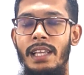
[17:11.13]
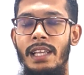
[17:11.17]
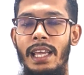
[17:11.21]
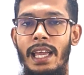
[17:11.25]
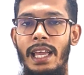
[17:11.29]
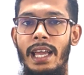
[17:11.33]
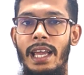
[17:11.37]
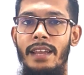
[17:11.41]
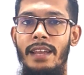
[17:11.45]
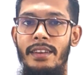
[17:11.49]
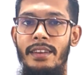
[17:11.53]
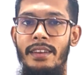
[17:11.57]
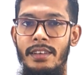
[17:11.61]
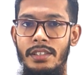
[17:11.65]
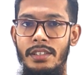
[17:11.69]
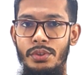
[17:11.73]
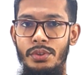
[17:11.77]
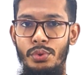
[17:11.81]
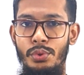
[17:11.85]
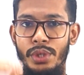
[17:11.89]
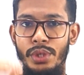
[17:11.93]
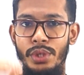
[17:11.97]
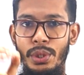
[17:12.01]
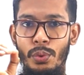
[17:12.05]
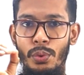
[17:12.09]
And
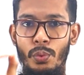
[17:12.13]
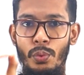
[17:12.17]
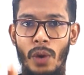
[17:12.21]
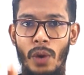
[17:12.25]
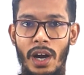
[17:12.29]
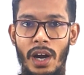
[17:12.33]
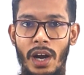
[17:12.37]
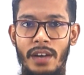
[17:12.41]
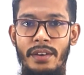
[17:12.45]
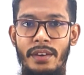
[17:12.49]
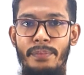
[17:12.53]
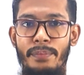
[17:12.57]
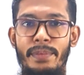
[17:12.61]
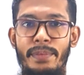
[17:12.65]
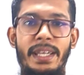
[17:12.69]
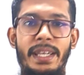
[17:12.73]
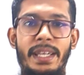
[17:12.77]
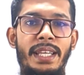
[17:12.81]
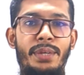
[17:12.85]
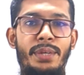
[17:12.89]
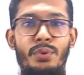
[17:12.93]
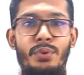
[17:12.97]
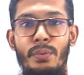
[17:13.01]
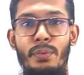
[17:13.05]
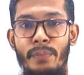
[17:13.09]
do you want
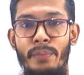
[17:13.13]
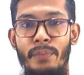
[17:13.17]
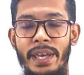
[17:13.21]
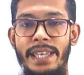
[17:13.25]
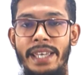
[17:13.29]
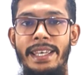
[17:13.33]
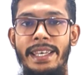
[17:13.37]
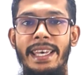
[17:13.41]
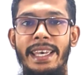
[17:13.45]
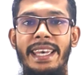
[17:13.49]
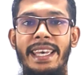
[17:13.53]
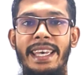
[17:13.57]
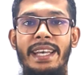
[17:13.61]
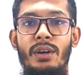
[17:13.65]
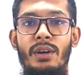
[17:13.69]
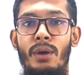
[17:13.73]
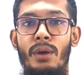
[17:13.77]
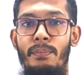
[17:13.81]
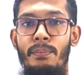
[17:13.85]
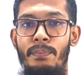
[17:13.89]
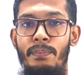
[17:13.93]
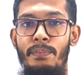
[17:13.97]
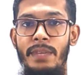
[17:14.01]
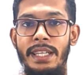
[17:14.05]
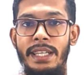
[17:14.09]
me to make a
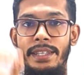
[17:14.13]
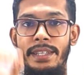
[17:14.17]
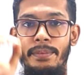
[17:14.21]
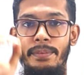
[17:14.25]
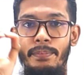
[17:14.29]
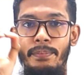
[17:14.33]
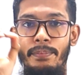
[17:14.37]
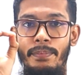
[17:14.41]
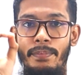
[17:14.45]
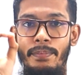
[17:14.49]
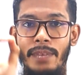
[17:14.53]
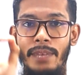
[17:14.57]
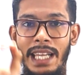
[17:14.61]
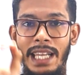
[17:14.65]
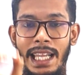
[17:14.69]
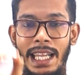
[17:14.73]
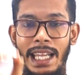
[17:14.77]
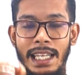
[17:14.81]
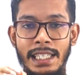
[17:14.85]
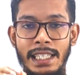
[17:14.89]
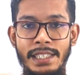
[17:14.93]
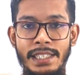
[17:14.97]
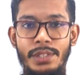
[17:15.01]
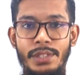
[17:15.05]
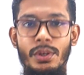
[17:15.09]
complete
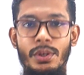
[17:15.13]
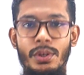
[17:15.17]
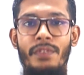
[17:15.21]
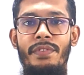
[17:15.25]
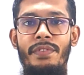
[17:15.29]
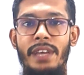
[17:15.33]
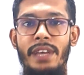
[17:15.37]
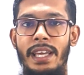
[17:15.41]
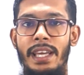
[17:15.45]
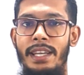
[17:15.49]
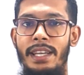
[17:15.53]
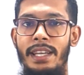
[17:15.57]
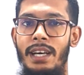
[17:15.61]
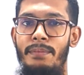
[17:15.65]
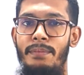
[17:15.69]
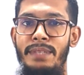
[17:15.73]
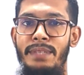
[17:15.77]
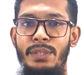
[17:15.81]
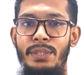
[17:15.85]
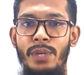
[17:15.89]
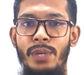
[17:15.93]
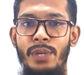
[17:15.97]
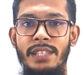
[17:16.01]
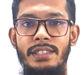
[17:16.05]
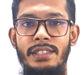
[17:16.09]
playlist of
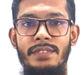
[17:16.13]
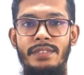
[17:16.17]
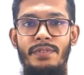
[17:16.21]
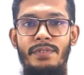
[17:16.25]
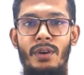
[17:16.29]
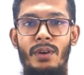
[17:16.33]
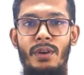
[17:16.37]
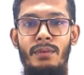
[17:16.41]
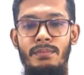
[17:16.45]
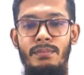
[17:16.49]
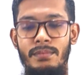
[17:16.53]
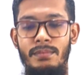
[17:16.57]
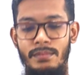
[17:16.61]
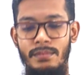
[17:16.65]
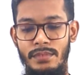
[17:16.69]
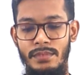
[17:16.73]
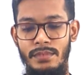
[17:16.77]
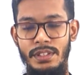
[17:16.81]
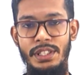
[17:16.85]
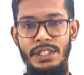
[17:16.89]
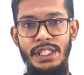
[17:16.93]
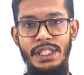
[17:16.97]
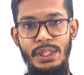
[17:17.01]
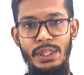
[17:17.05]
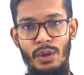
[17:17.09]
AWS from
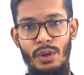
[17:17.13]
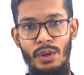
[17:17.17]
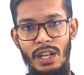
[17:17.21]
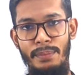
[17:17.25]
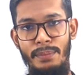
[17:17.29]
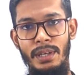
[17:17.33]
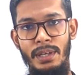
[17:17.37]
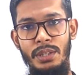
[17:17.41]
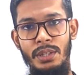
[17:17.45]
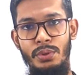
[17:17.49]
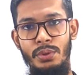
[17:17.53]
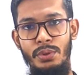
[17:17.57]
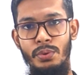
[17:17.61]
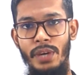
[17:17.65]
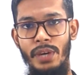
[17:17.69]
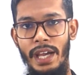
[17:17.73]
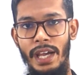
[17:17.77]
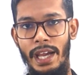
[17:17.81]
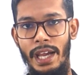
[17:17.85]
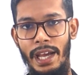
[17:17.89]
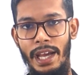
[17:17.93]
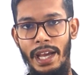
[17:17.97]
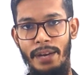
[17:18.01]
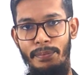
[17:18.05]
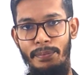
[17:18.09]
zero level to
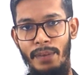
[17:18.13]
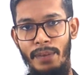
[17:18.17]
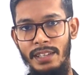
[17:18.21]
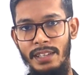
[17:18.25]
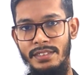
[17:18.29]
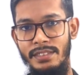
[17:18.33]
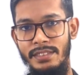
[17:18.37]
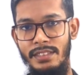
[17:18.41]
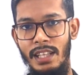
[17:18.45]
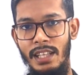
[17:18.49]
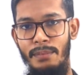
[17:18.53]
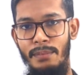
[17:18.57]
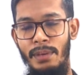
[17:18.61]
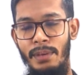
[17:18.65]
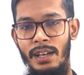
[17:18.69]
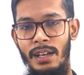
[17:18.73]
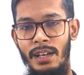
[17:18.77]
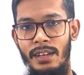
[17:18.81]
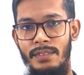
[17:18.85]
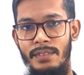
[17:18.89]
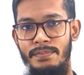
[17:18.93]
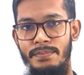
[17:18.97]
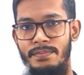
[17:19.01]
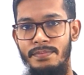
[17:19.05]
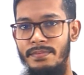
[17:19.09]
advanced level?
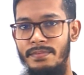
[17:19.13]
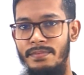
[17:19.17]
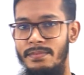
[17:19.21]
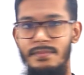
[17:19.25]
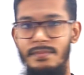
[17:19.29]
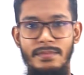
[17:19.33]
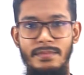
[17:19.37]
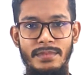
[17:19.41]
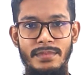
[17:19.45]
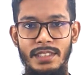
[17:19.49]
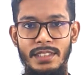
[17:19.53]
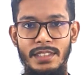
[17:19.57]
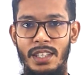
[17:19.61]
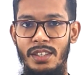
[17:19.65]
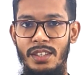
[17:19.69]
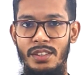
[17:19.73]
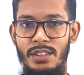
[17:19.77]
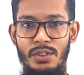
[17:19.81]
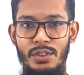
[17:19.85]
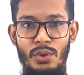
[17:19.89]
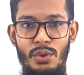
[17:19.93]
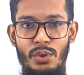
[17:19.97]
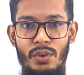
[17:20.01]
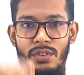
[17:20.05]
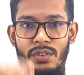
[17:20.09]

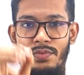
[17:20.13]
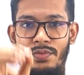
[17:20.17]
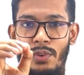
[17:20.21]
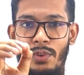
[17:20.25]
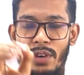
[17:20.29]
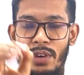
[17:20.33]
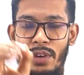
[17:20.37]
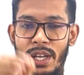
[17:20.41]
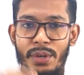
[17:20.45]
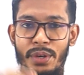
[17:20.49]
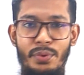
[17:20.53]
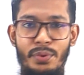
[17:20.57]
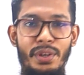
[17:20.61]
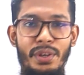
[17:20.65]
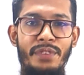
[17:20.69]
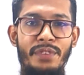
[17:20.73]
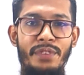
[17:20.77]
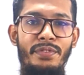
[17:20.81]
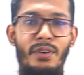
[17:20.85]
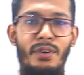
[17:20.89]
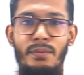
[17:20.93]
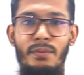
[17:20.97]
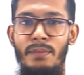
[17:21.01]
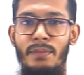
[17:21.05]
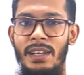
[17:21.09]
Don't forget to
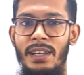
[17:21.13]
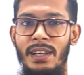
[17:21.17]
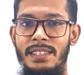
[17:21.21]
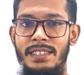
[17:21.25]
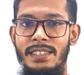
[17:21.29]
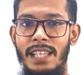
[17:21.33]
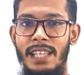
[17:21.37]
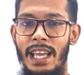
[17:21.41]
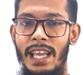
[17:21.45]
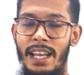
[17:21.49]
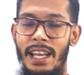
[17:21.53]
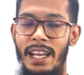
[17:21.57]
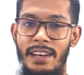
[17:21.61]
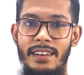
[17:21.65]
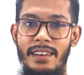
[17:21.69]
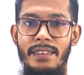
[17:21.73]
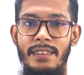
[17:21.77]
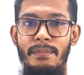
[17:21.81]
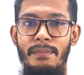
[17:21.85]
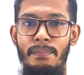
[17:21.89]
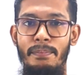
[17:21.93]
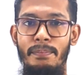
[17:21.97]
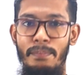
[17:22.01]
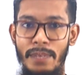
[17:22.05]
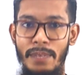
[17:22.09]
inform us, and
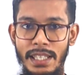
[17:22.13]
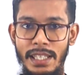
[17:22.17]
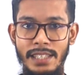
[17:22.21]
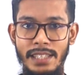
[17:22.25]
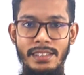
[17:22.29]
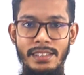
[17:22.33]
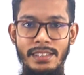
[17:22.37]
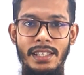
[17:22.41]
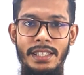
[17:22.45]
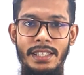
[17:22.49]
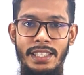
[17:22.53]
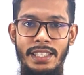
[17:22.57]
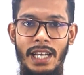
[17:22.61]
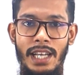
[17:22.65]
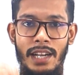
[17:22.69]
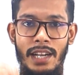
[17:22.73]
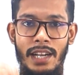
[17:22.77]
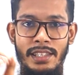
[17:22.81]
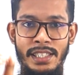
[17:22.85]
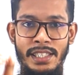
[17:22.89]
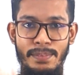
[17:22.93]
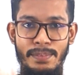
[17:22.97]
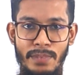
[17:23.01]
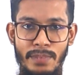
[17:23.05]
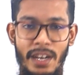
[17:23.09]
please share
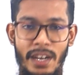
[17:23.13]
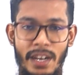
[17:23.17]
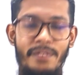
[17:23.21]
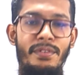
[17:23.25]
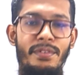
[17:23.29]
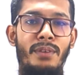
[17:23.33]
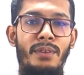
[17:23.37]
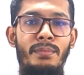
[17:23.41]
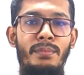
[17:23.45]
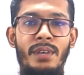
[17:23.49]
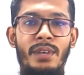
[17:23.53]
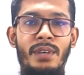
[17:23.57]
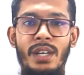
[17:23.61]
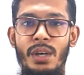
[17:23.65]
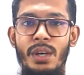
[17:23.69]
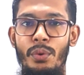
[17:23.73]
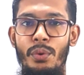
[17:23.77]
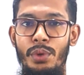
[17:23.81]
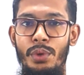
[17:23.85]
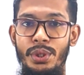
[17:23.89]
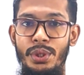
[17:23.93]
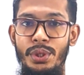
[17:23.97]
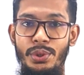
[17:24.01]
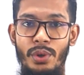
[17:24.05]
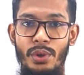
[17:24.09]
this platform
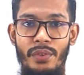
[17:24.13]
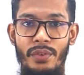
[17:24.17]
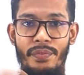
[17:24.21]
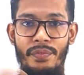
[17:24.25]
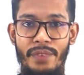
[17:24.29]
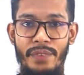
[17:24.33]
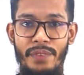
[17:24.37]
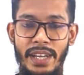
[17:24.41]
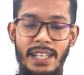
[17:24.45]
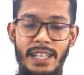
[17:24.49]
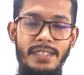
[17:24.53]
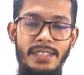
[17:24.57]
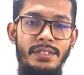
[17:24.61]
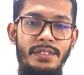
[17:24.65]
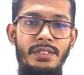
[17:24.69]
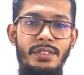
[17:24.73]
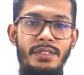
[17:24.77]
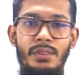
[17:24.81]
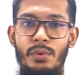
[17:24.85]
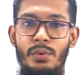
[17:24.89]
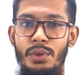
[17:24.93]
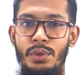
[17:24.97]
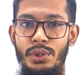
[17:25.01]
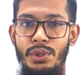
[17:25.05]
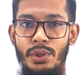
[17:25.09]
with your friends,
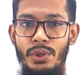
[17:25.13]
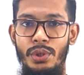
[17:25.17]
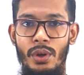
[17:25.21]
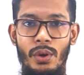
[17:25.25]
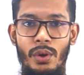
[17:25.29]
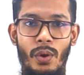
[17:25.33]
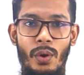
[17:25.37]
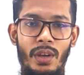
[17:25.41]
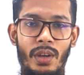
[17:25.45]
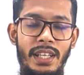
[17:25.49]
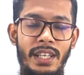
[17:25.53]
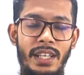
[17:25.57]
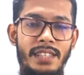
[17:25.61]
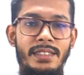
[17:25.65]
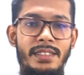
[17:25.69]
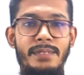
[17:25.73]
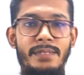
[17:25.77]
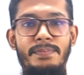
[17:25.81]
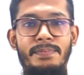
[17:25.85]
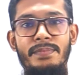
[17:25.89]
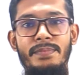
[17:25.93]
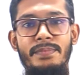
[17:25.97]
with your colleagues.